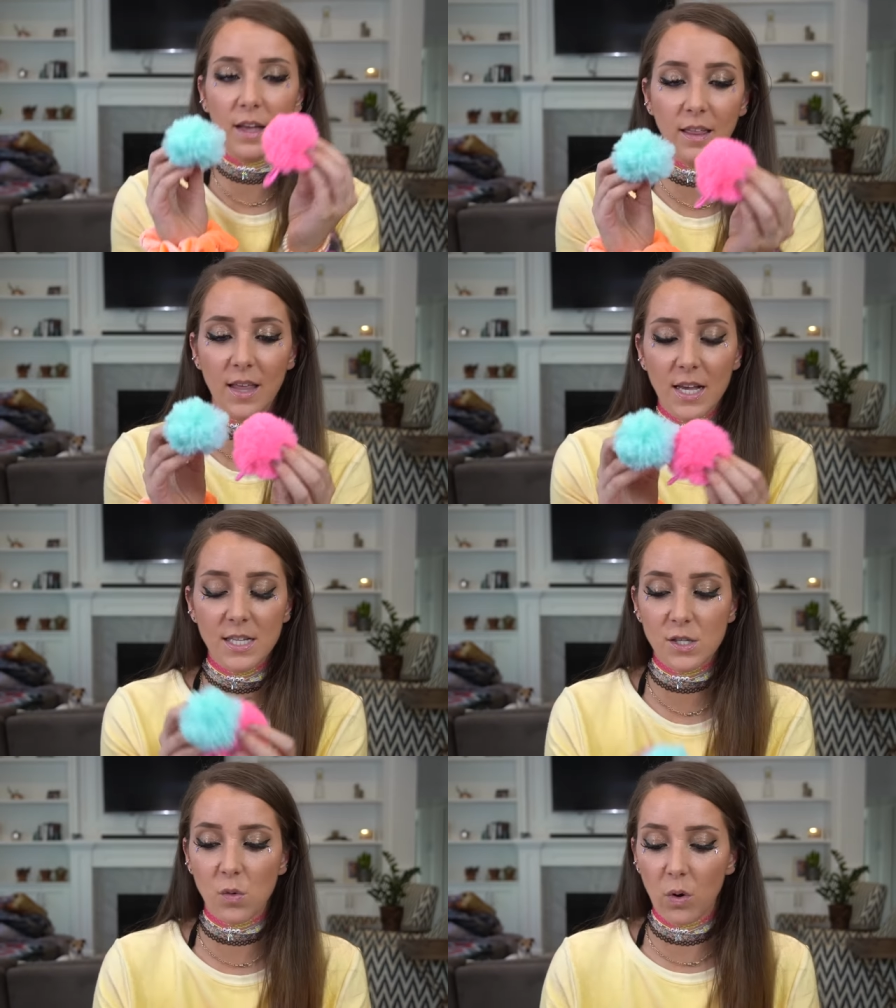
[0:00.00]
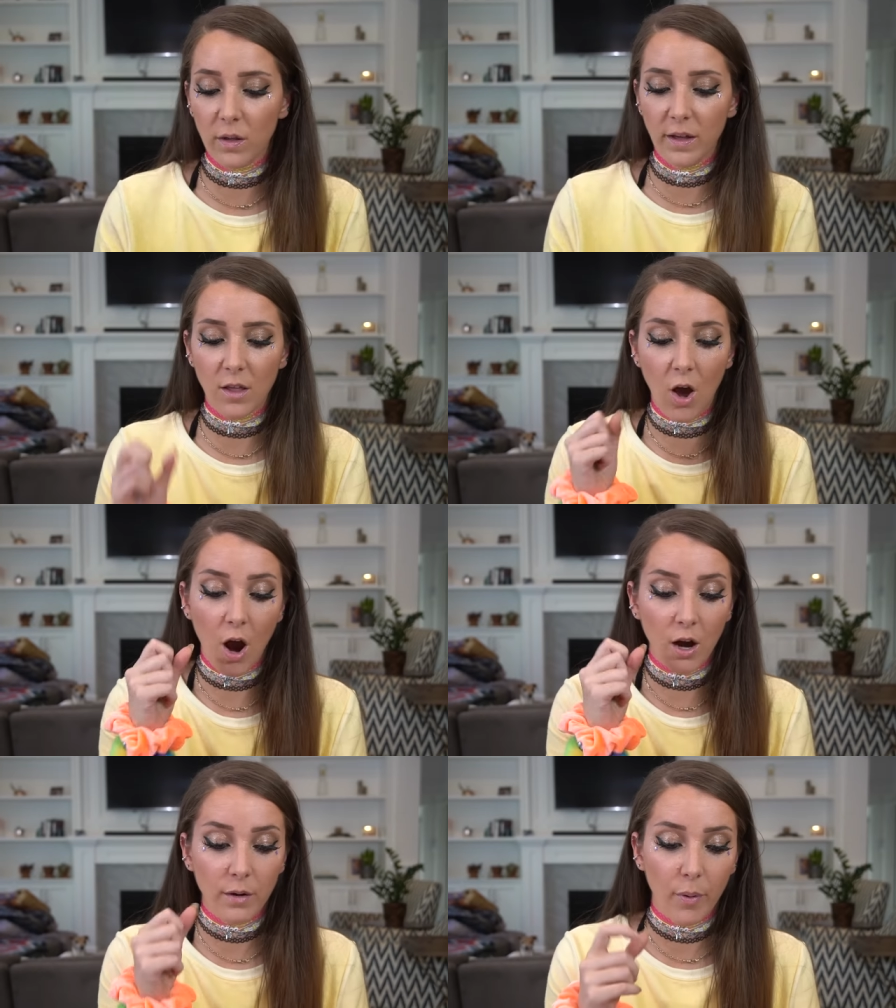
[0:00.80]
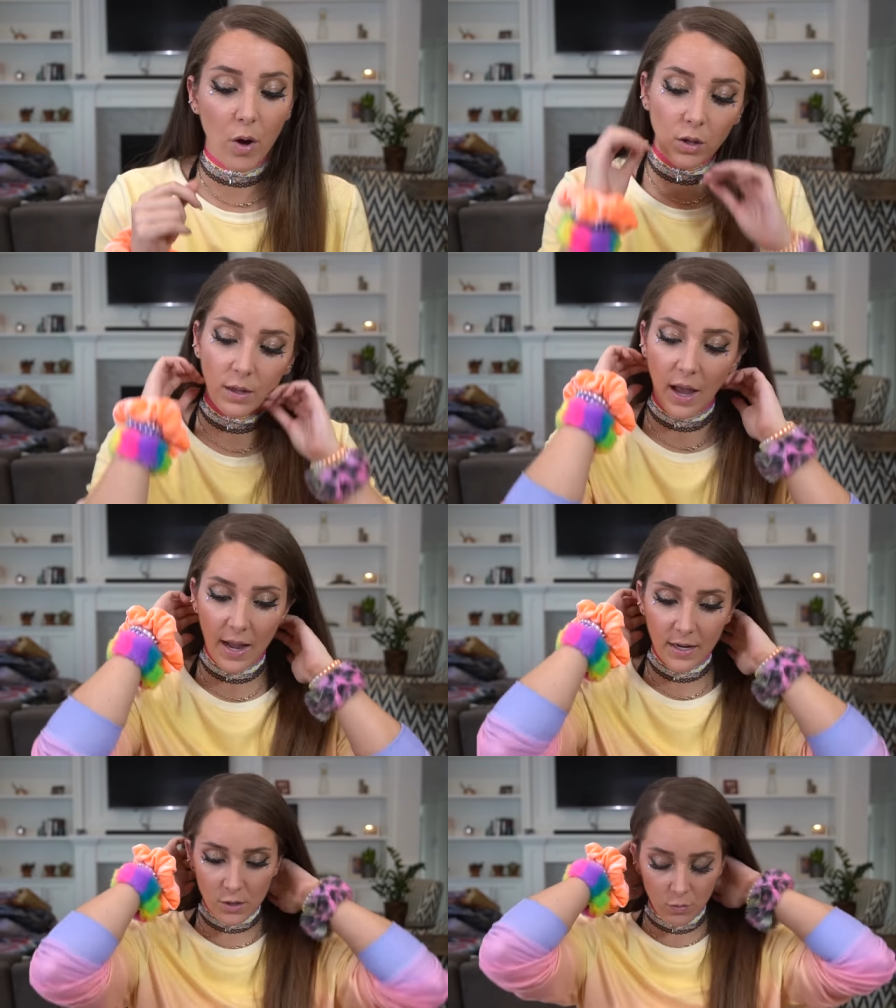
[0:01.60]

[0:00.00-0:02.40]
Like this, or like the hard ball kind,